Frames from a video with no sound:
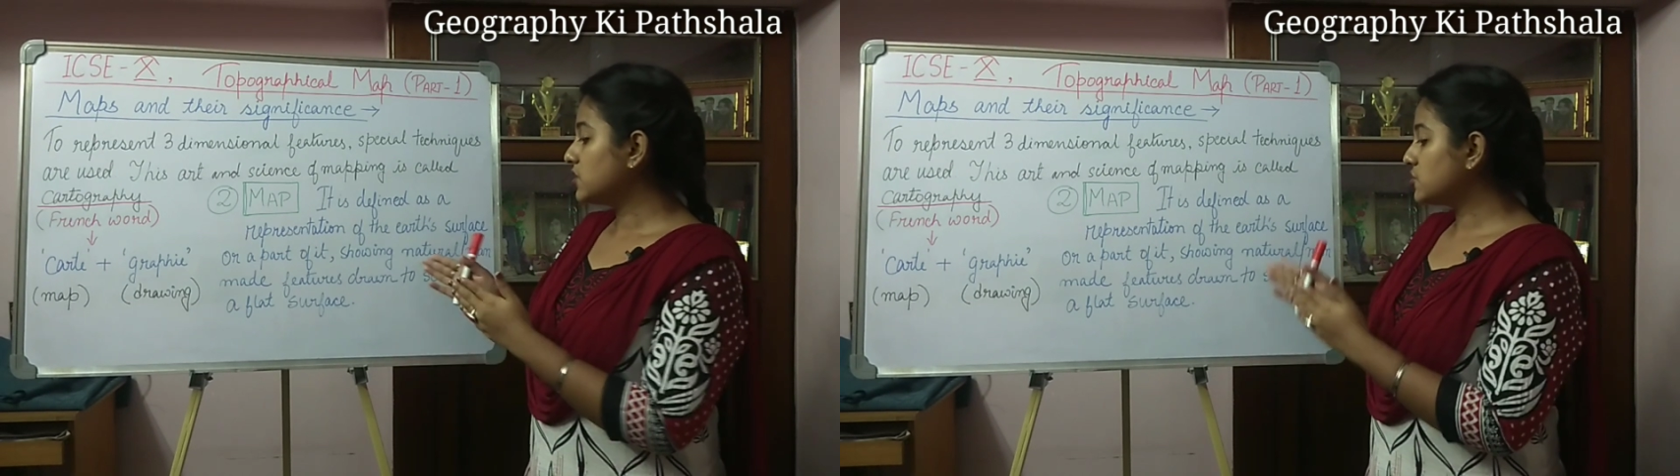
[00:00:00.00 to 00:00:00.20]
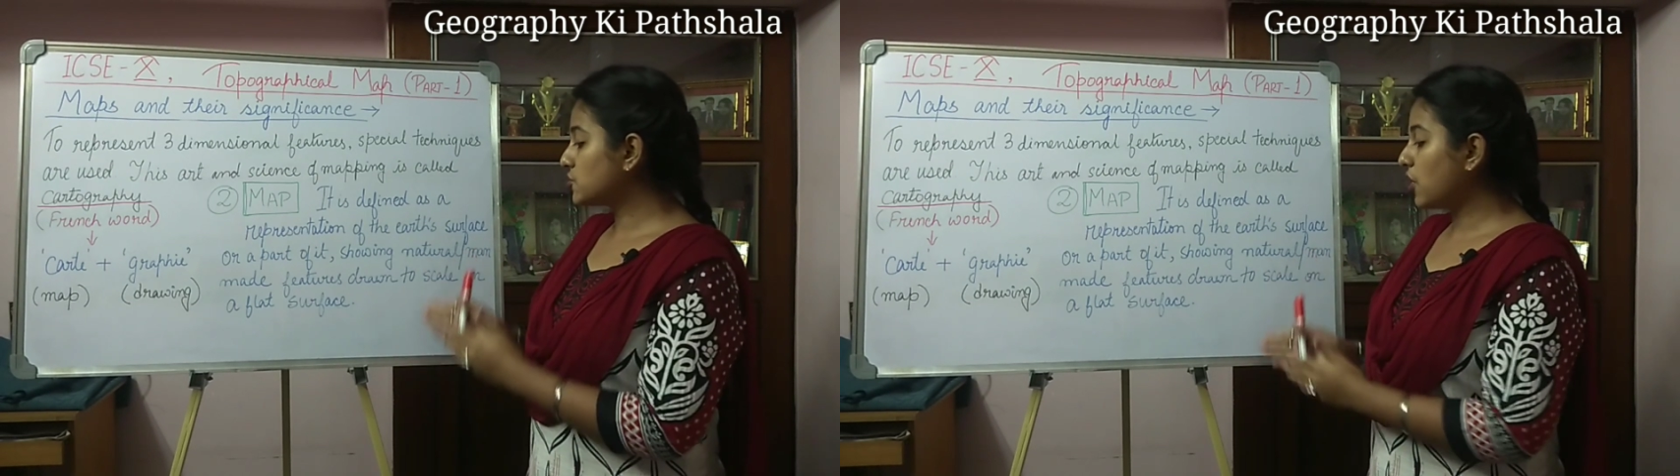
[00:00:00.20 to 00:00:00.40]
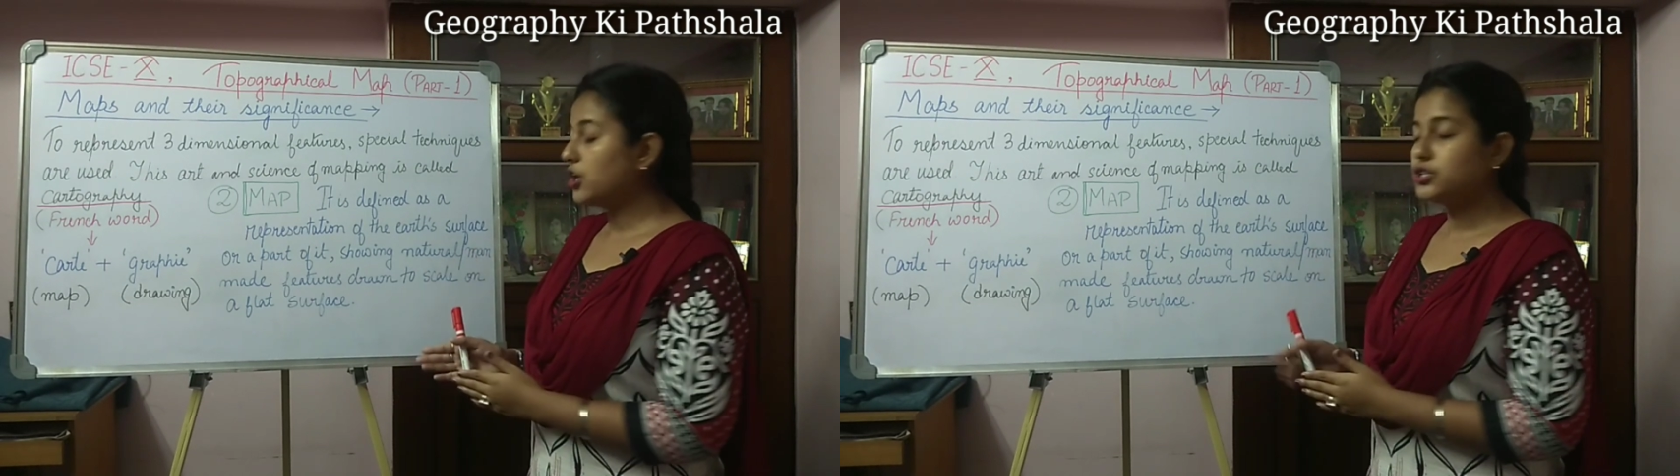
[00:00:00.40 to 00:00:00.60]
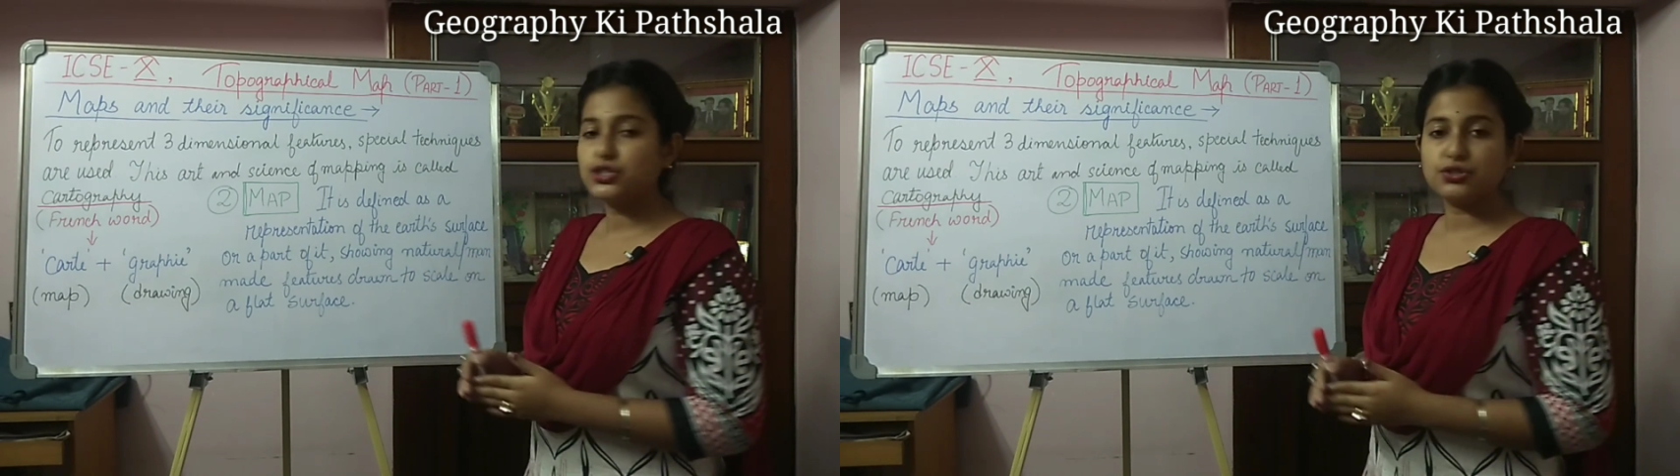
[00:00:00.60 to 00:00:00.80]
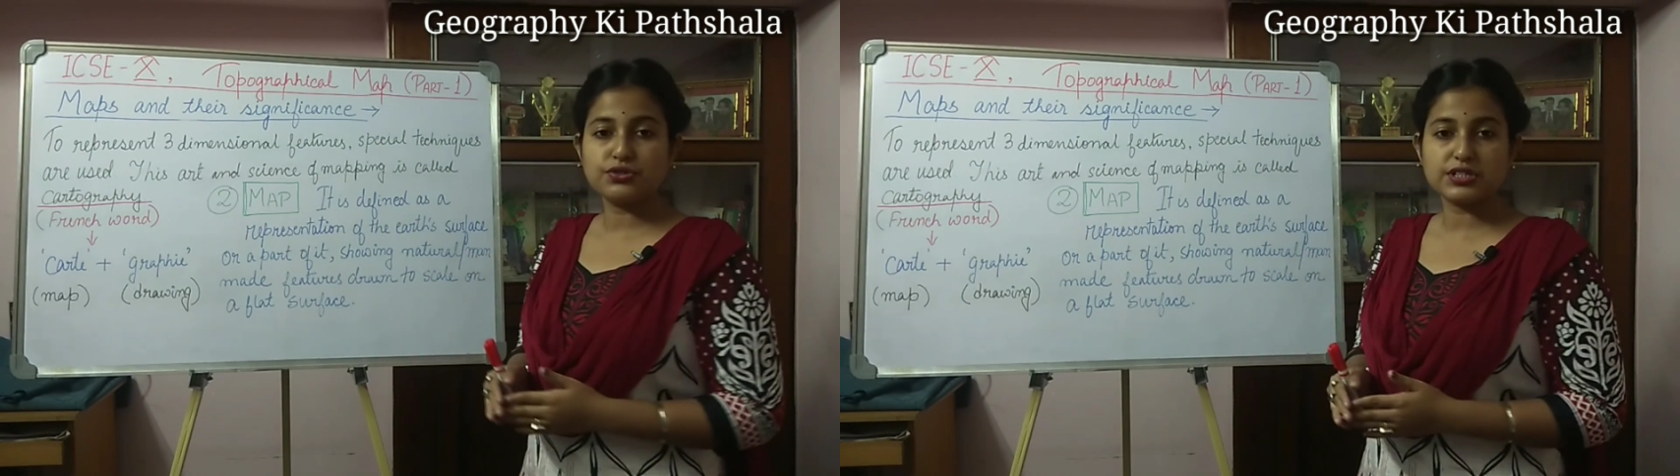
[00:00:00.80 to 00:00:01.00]
drawn
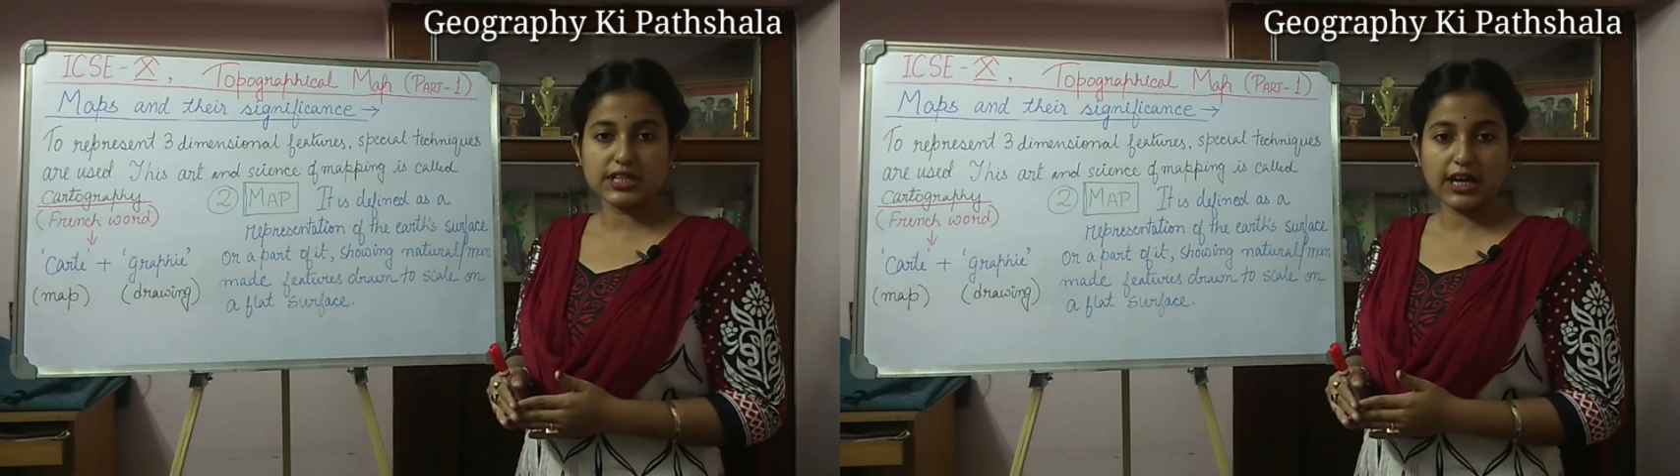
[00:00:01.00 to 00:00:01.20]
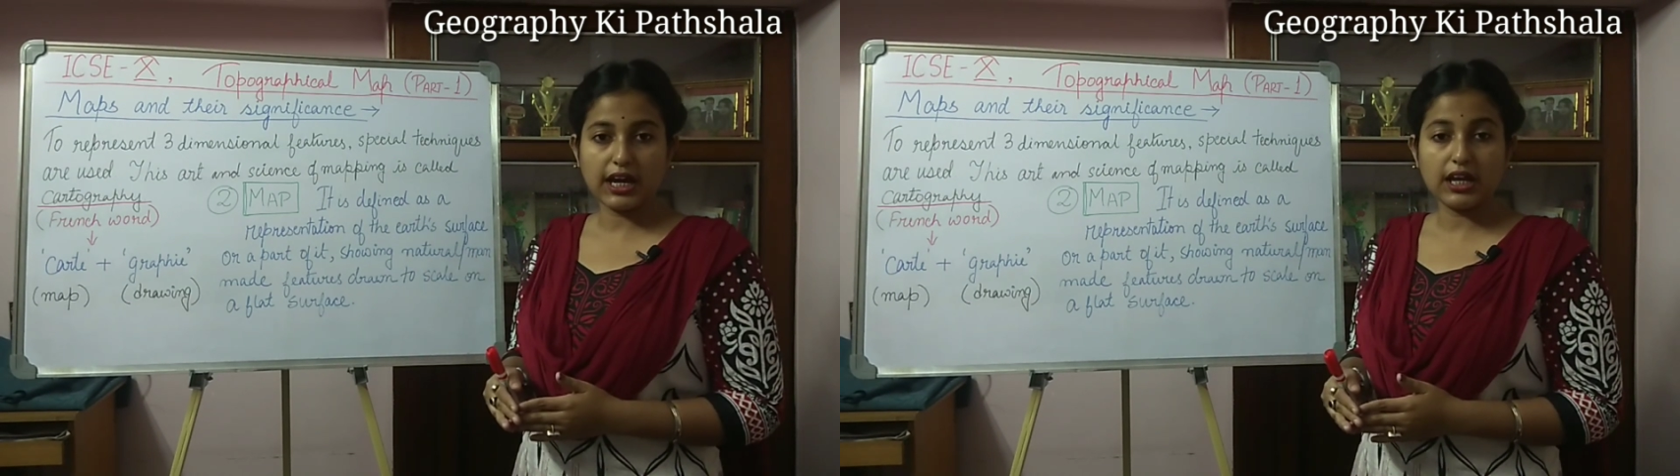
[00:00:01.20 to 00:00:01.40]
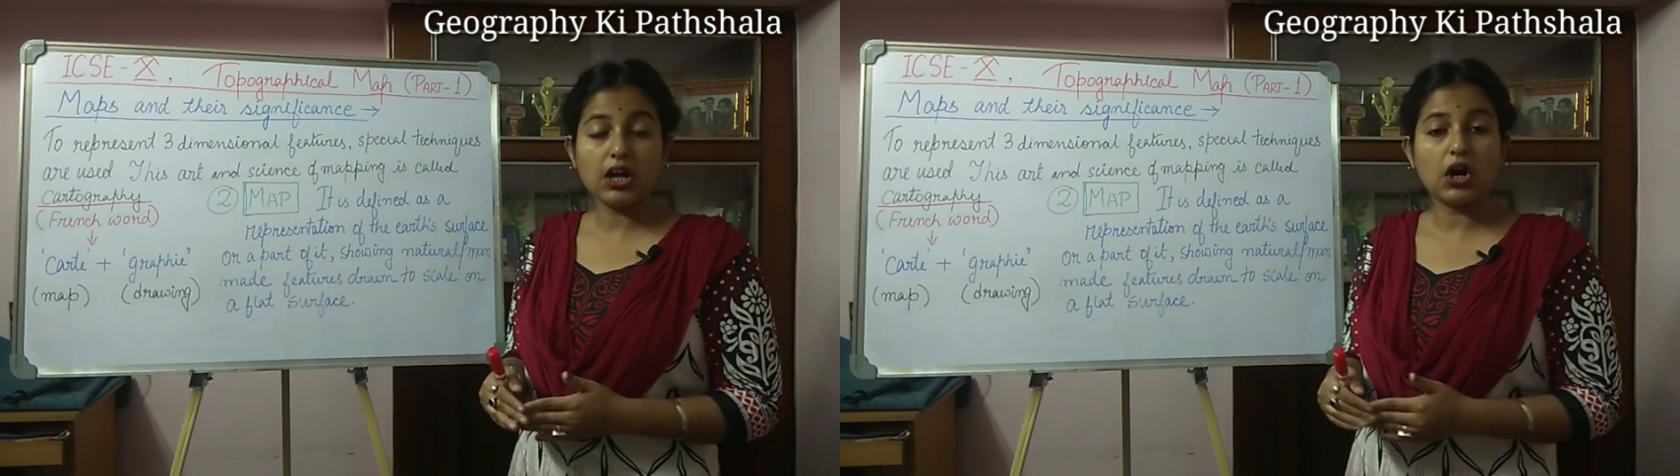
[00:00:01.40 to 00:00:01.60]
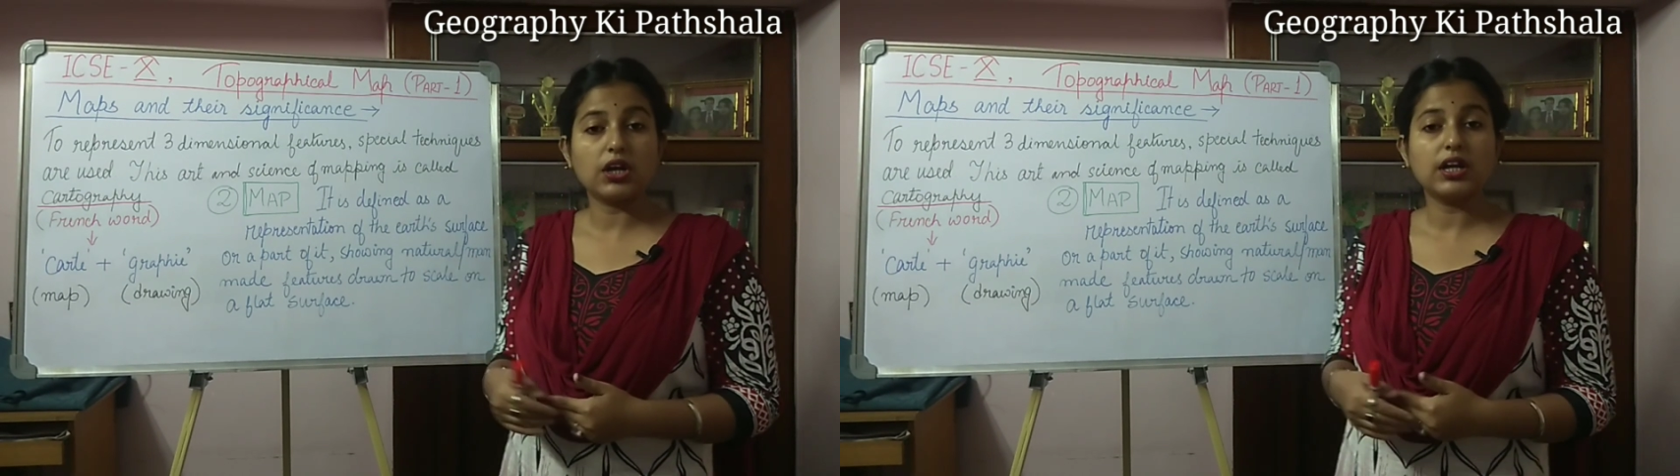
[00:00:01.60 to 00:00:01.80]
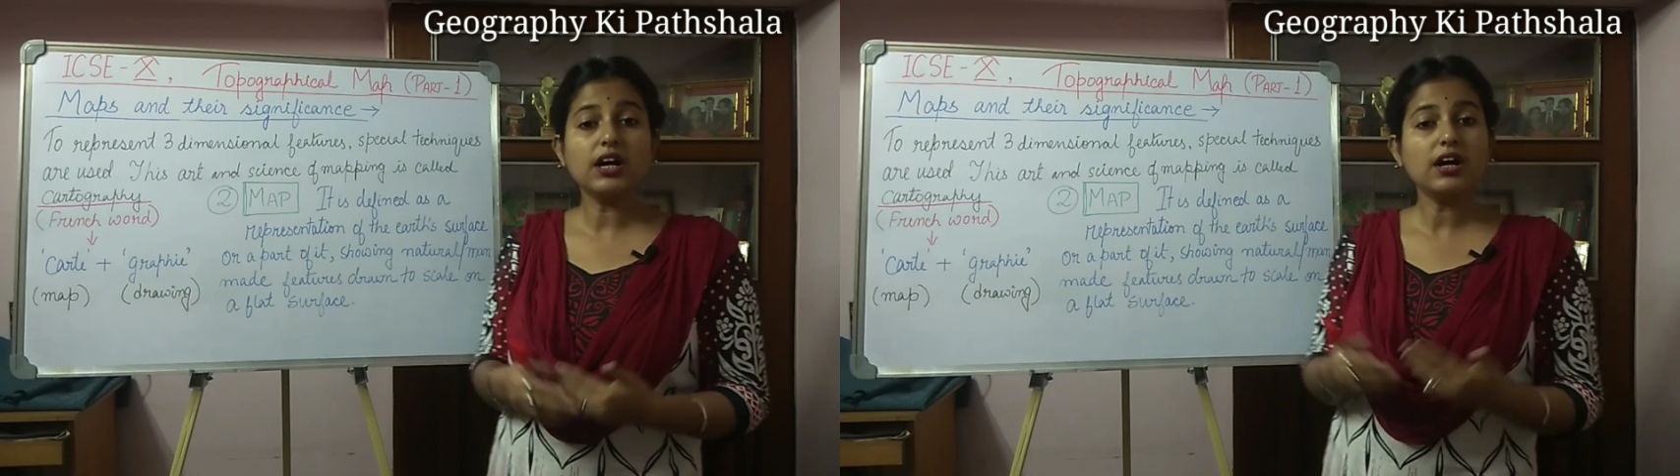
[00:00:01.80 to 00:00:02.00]
to scale
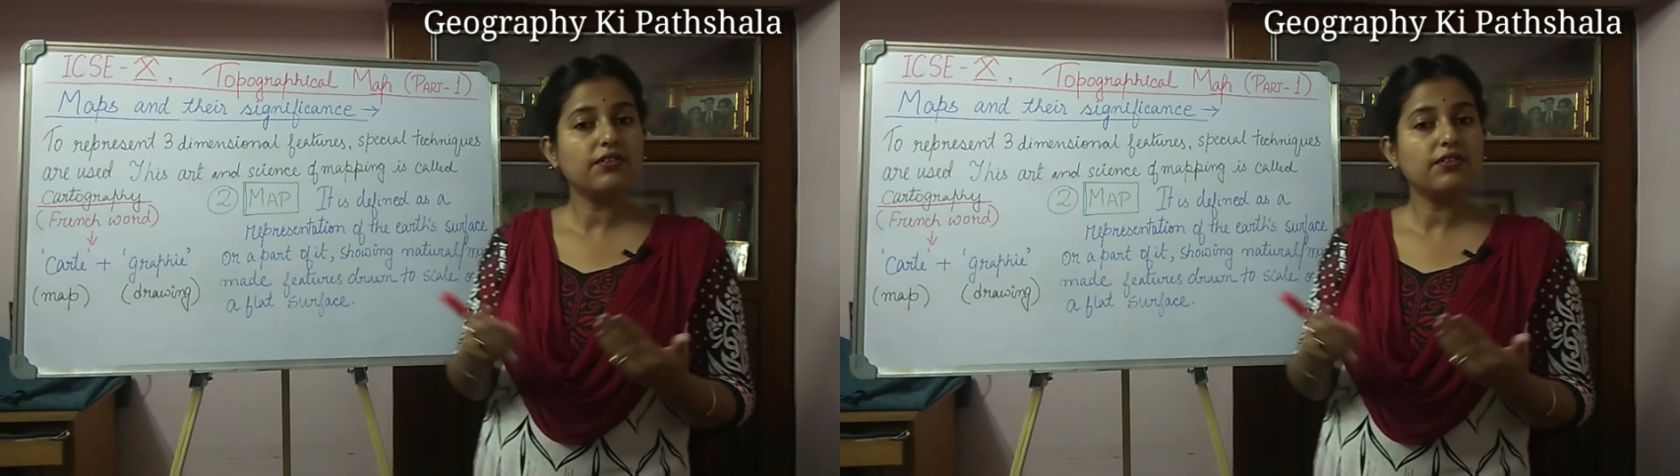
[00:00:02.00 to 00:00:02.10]
on a